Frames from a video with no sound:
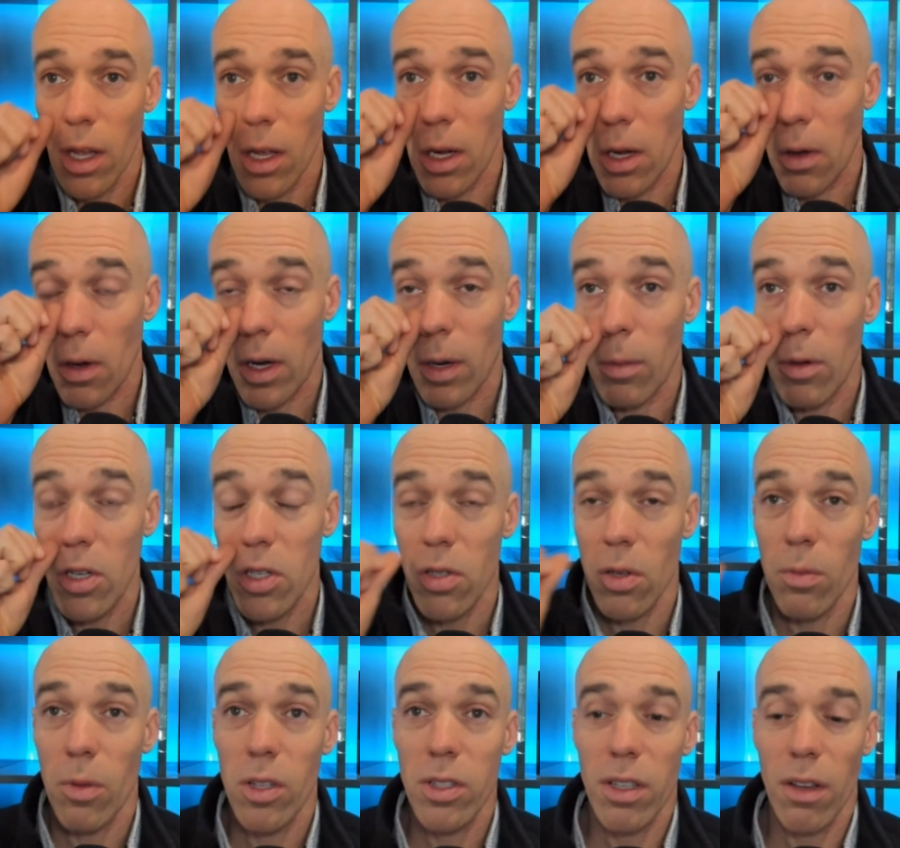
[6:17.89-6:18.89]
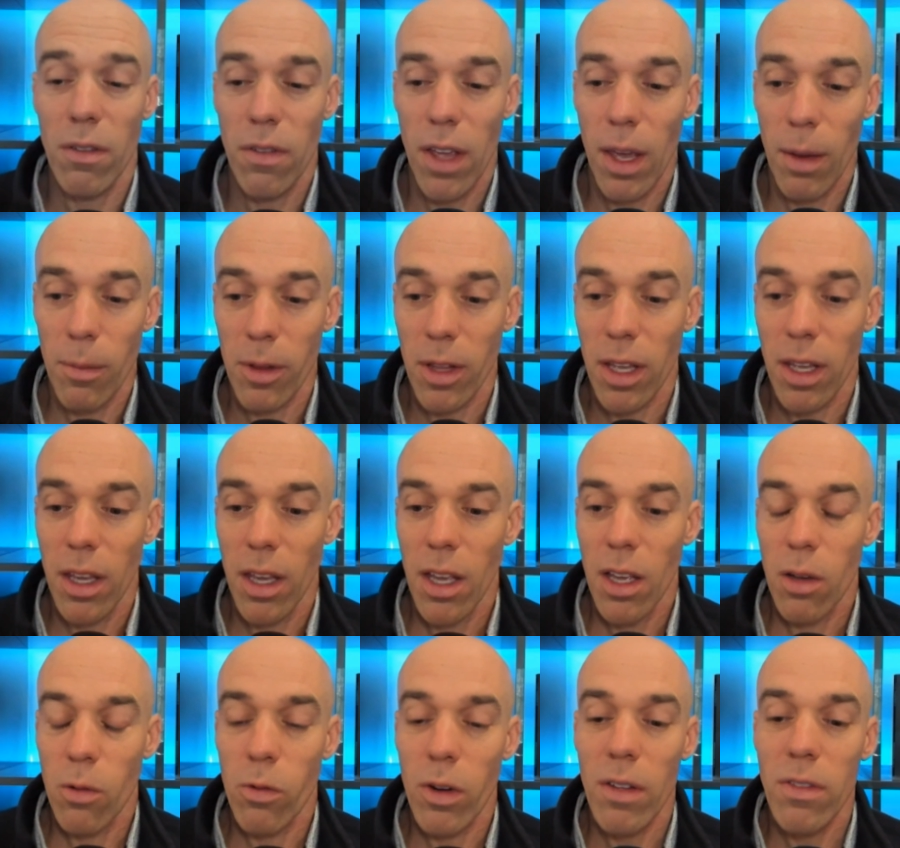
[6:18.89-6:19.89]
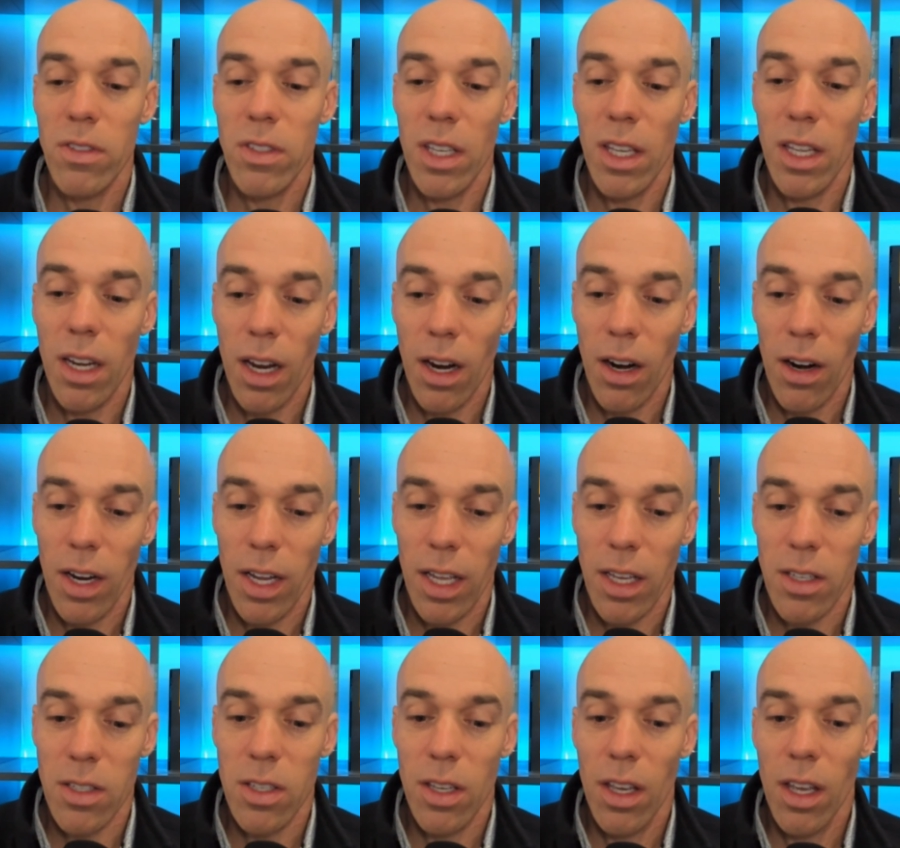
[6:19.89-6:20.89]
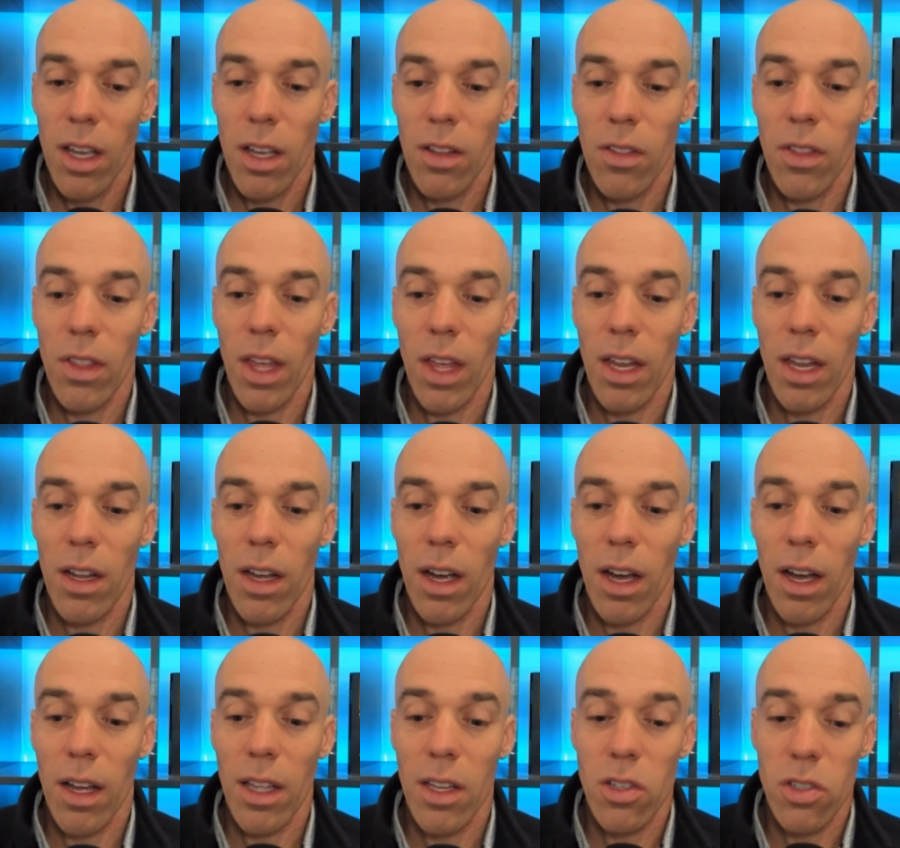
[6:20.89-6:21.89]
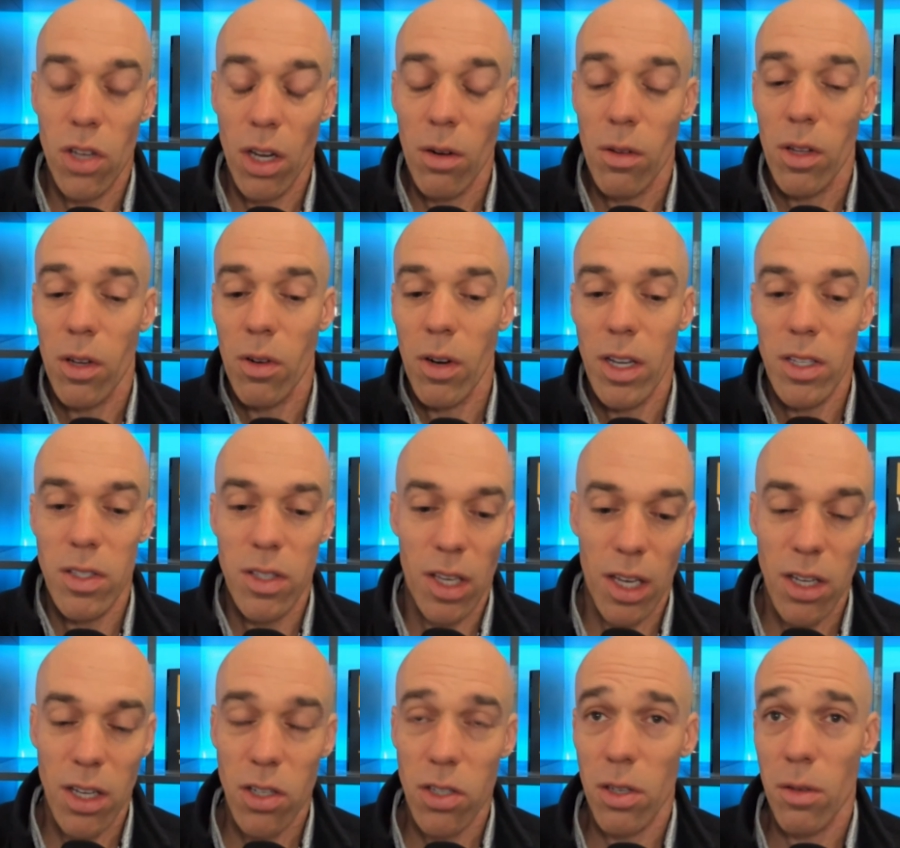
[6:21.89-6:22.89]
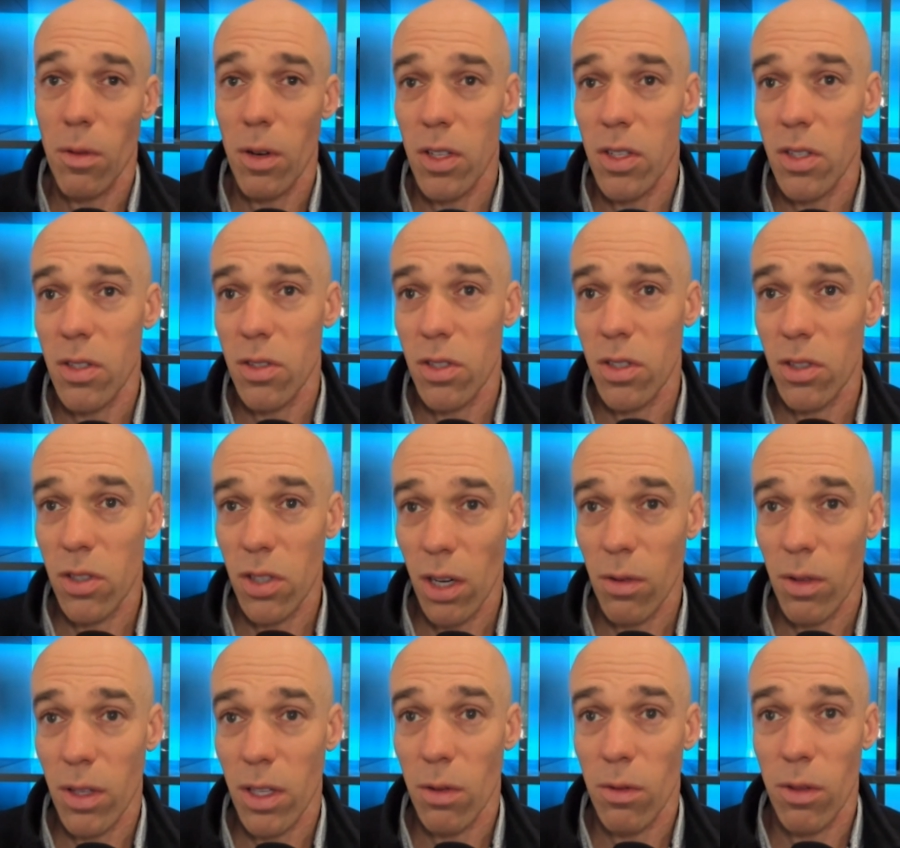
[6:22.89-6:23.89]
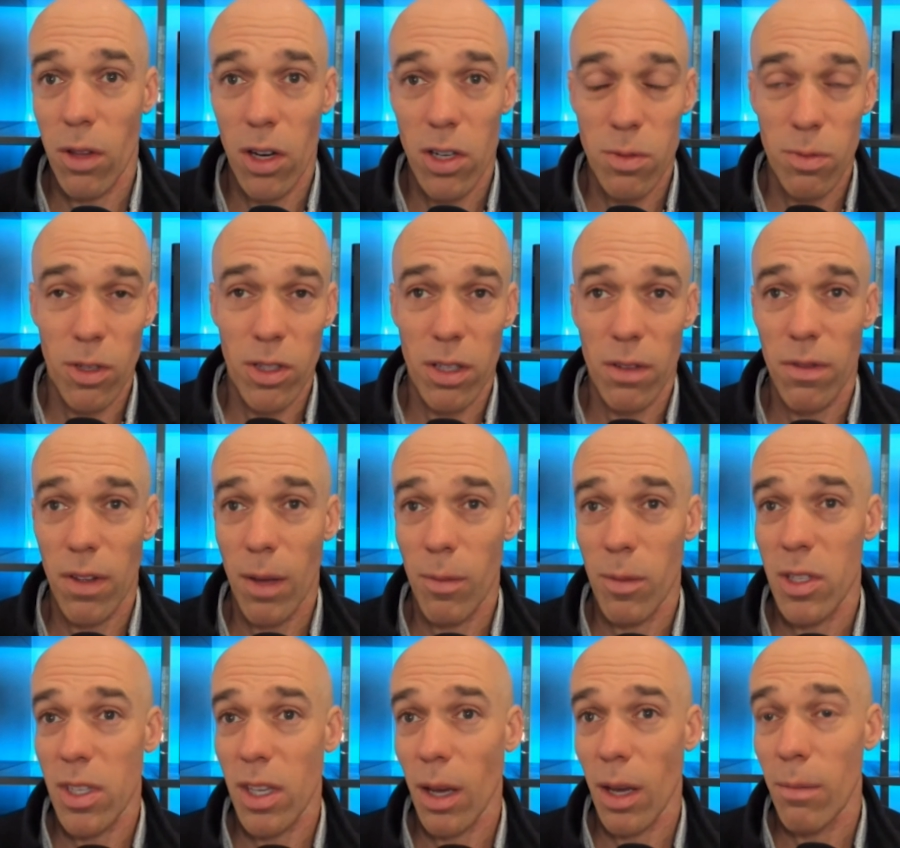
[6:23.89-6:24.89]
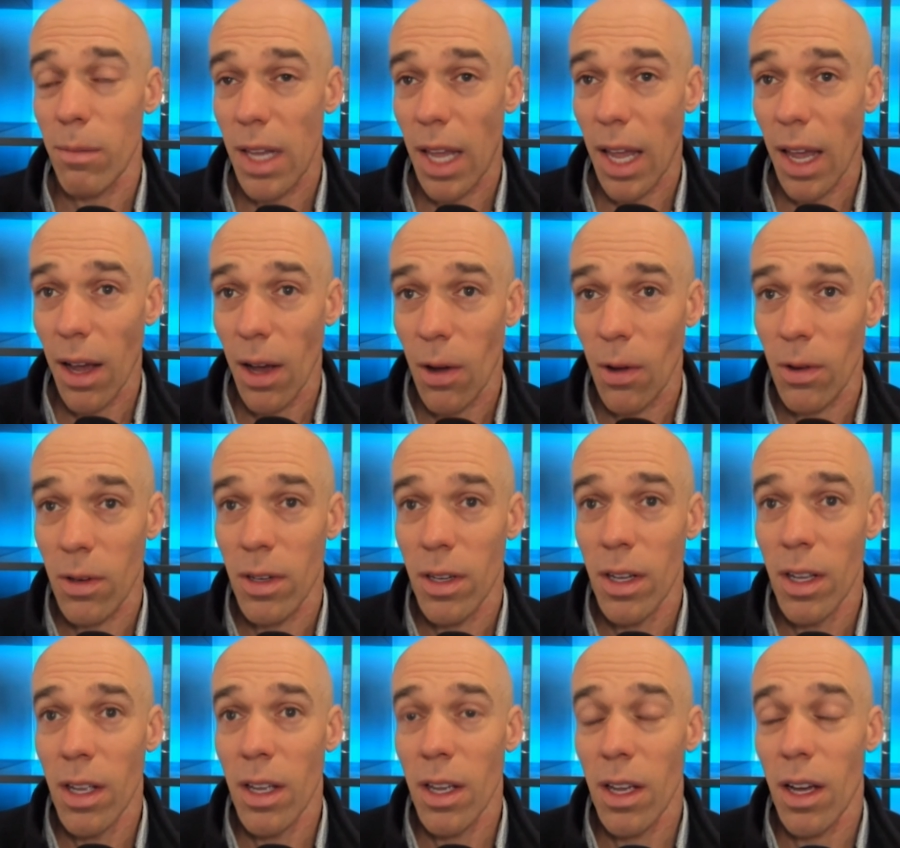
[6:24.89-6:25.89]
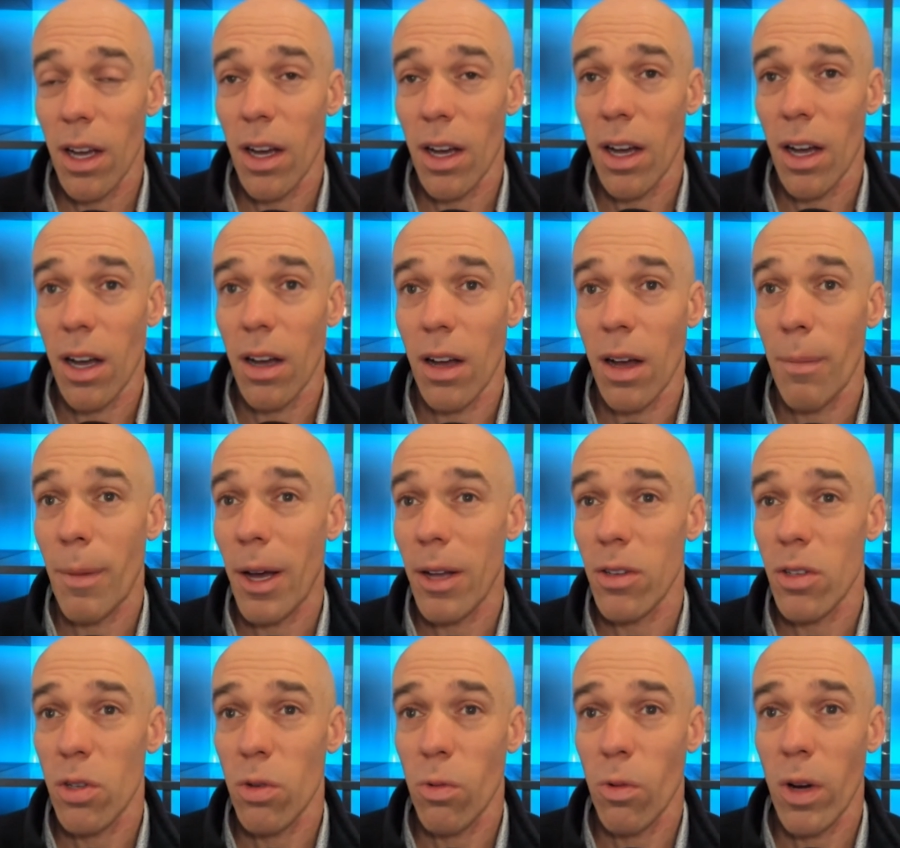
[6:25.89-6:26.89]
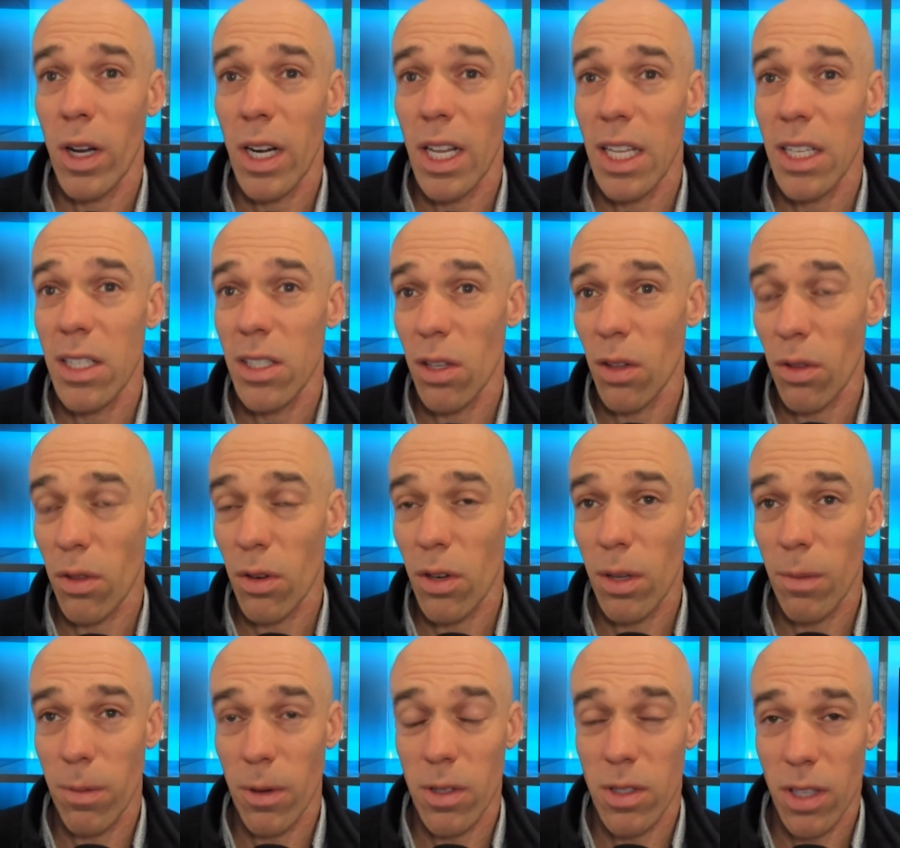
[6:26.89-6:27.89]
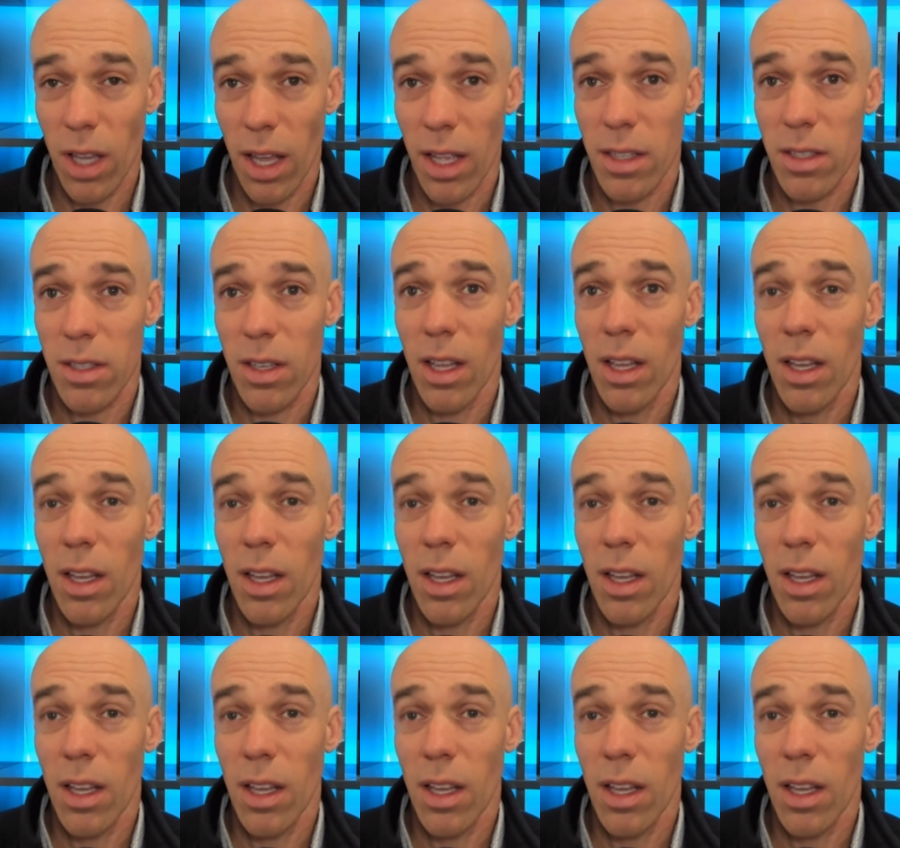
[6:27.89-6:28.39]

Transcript: Now in commercial multifamily, we've seen areas that in general across the country where it's generally, large multifamilies come down about 20 to 30%.